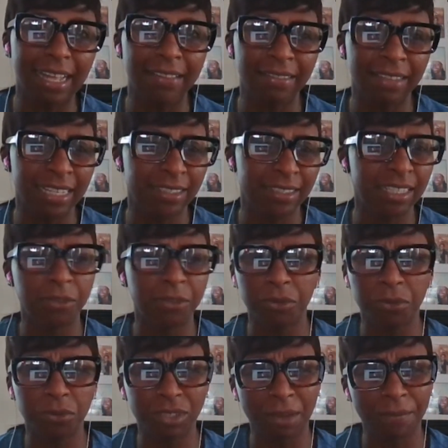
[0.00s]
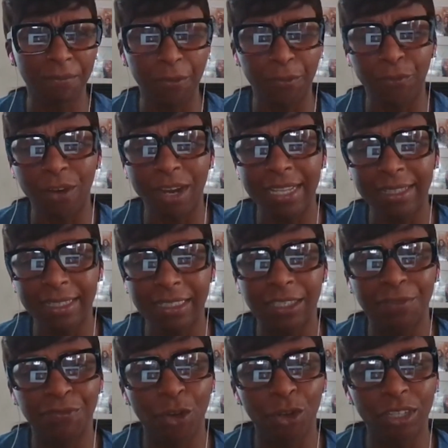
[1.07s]
And this was all done for free. This
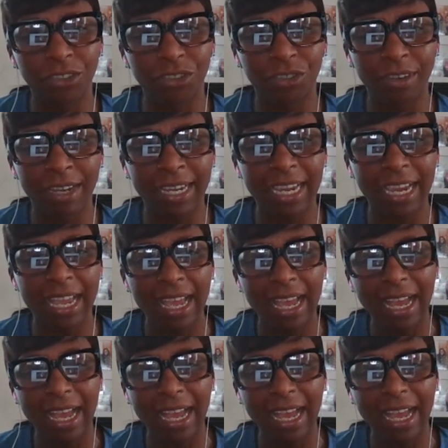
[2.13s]
is voluntary.